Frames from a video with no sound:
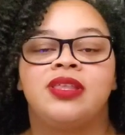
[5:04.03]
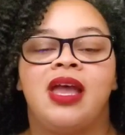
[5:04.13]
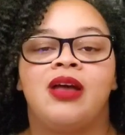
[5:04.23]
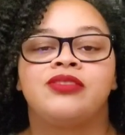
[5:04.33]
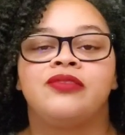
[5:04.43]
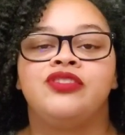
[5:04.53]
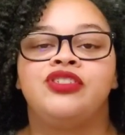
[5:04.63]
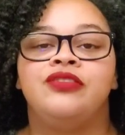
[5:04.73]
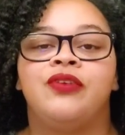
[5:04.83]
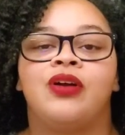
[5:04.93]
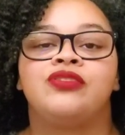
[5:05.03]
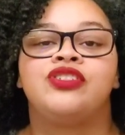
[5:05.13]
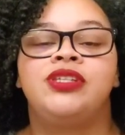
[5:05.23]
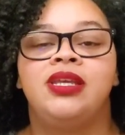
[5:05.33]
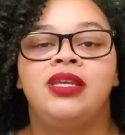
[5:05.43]
the house of
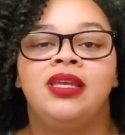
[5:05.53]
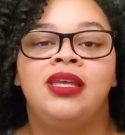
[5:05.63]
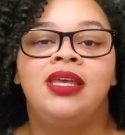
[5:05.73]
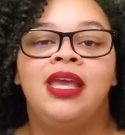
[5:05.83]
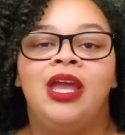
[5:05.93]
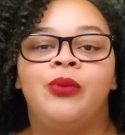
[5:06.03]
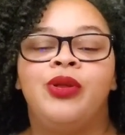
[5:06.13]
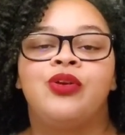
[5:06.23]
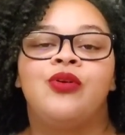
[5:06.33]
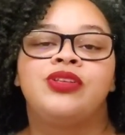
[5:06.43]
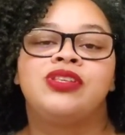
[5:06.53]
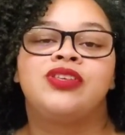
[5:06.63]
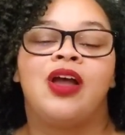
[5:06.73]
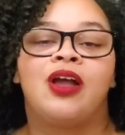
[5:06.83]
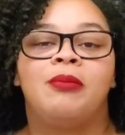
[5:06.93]
Givenchy, and we are going to
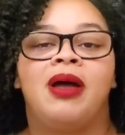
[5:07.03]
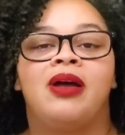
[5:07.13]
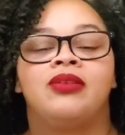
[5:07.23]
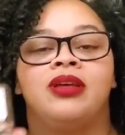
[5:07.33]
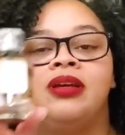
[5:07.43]
talk about